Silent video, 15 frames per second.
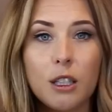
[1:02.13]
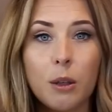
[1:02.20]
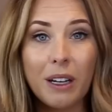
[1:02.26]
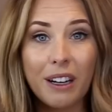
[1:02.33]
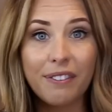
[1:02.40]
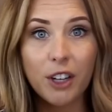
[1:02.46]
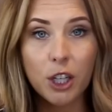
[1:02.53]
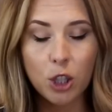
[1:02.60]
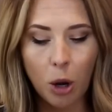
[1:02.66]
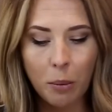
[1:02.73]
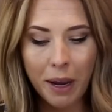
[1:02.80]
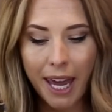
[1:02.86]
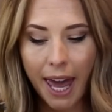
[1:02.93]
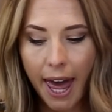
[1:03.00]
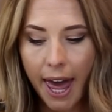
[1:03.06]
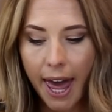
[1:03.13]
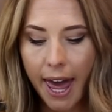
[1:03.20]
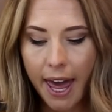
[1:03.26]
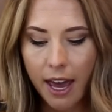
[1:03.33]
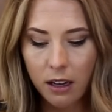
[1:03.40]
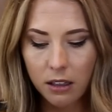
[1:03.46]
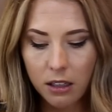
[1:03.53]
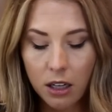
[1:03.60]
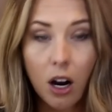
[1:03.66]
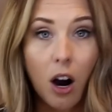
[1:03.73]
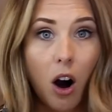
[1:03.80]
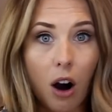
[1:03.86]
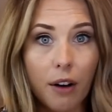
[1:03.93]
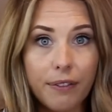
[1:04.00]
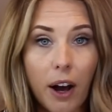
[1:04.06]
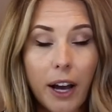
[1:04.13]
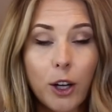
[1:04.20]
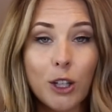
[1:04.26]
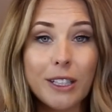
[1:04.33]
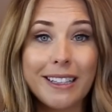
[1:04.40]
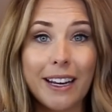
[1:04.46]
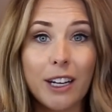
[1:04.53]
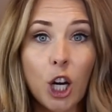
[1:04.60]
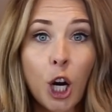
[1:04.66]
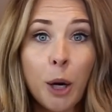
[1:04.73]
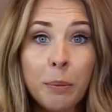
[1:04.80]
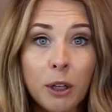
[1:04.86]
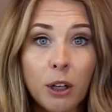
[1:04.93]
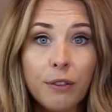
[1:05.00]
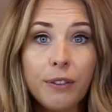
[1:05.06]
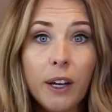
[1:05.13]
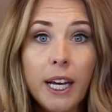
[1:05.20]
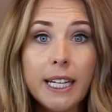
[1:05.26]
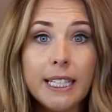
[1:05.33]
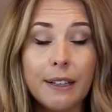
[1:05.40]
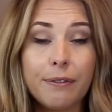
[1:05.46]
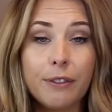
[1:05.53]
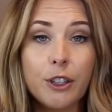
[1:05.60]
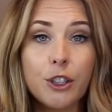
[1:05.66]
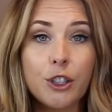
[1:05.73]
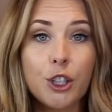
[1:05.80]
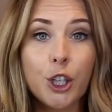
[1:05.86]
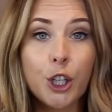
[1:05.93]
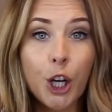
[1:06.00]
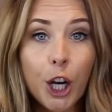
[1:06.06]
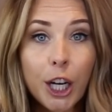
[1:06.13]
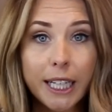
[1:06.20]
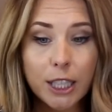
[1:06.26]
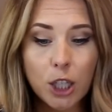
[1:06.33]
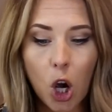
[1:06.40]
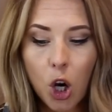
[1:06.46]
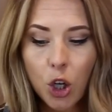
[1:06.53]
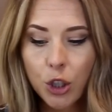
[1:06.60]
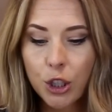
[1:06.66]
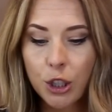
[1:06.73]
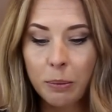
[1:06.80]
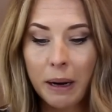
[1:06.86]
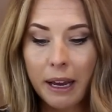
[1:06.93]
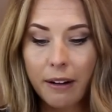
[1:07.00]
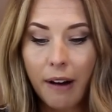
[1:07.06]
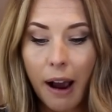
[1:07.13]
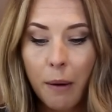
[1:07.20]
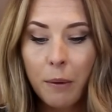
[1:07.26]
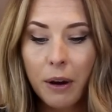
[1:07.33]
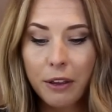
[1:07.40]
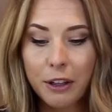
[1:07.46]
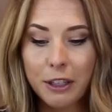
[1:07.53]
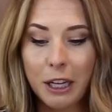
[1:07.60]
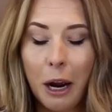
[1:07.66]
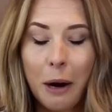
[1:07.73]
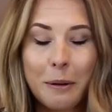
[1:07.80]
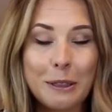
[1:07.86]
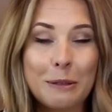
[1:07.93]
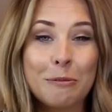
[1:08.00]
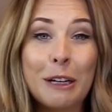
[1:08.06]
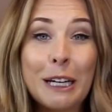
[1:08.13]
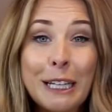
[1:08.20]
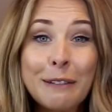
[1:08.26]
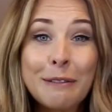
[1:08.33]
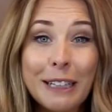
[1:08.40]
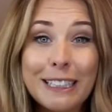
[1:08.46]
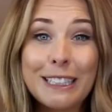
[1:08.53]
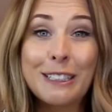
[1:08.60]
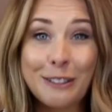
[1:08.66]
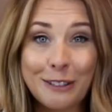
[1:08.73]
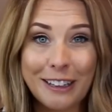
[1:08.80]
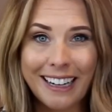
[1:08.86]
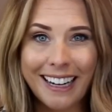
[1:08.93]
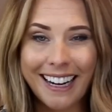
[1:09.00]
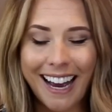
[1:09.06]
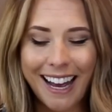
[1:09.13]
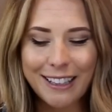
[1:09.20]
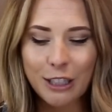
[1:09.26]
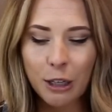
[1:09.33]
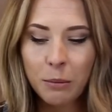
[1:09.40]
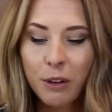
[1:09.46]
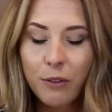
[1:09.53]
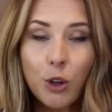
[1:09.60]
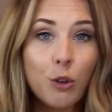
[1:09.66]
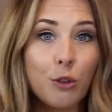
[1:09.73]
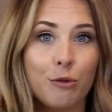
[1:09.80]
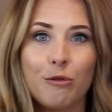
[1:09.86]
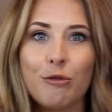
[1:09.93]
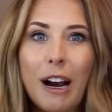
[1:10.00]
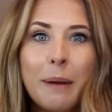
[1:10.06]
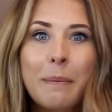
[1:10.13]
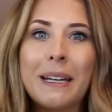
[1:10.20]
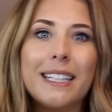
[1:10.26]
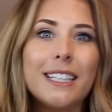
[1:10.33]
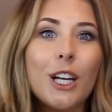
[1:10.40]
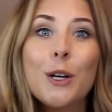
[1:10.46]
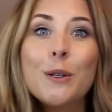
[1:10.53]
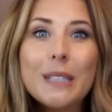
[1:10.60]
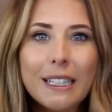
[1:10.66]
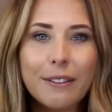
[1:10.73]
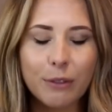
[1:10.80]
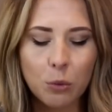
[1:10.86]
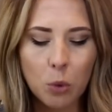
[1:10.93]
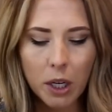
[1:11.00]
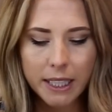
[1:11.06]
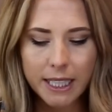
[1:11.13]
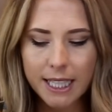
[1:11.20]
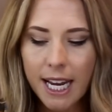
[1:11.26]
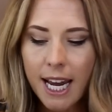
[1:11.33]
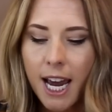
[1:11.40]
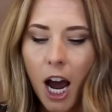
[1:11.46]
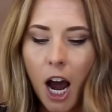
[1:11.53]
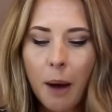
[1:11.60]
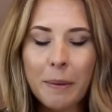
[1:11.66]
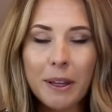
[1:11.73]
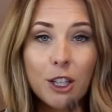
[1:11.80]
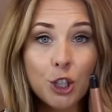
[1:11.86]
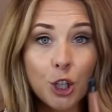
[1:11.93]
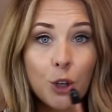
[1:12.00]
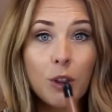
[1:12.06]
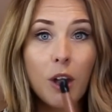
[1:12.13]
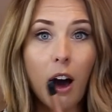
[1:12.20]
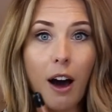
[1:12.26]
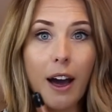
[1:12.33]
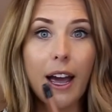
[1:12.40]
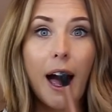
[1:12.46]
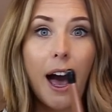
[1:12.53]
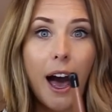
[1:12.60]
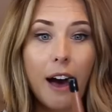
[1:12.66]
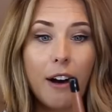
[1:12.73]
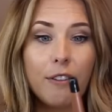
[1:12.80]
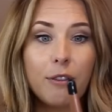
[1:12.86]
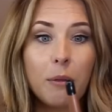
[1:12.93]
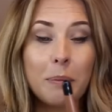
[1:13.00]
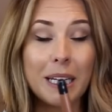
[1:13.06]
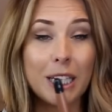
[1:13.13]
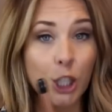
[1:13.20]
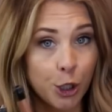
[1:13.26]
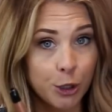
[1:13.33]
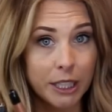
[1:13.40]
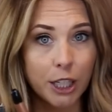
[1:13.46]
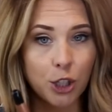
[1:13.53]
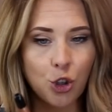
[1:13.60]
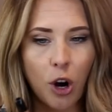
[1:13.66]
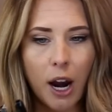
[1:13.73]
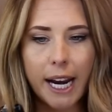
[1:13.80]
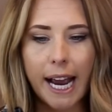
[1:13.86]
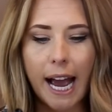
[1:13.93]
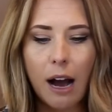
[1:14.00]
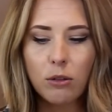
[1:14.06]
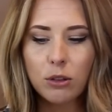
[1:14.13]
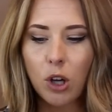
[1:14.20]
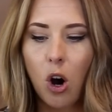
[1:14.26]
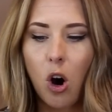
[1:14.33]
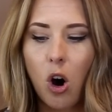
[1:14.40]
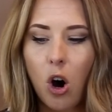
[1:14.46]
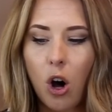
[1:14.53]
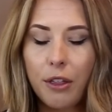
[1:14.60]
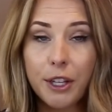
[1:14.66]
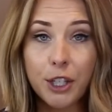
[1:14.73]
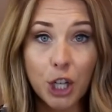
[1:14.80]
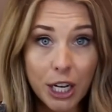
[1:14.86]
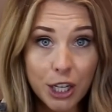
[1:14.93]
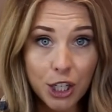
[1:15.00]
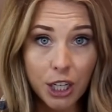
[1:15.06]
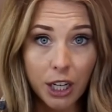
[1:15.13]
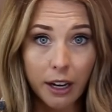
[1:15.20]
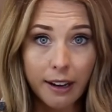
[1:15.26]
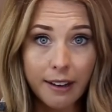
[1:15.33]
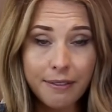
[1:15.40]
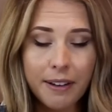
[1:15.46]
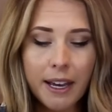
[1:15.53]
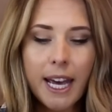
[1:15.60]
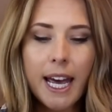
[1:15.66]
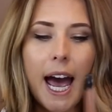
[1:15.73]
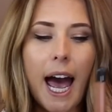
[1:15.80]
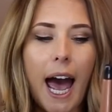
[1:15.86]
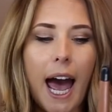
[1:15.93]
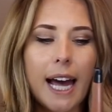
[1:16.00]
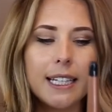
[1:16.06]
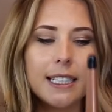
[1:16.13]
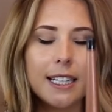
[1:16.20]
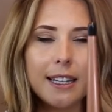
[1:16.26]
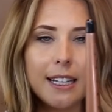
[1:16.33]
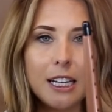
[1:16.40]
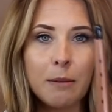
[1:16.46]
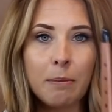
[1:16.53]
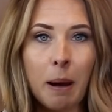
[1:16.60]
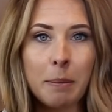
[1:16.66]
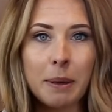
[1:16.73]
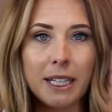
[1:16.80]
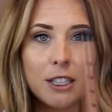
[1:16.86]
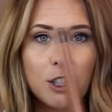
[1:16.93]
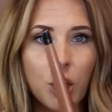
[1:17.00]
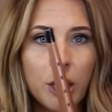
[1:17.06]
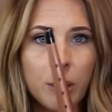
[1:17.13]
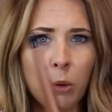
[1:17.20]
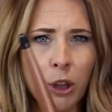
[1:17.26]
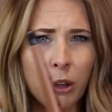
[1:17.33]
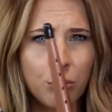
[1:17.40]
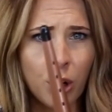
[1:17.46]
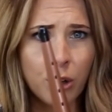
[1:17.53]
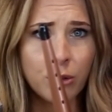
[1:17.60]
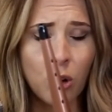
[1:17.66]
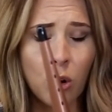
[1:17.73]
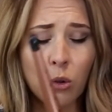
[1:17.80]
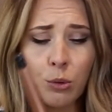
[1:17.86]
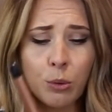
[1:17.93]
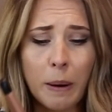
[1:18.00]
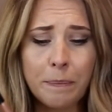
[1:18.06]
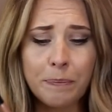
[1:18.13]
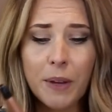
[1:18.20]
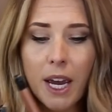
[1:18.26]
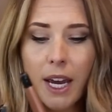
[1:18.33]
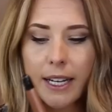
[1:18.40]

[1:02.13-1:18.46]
when I first got my hair cut off, I got sent a couple of different curling tongs to play around with because I was really struggling, and so many of you had recommended loads of different ones, and the two that I have been using and trying out are the GHD Curve and the Babyliss curling one, the rose gold one.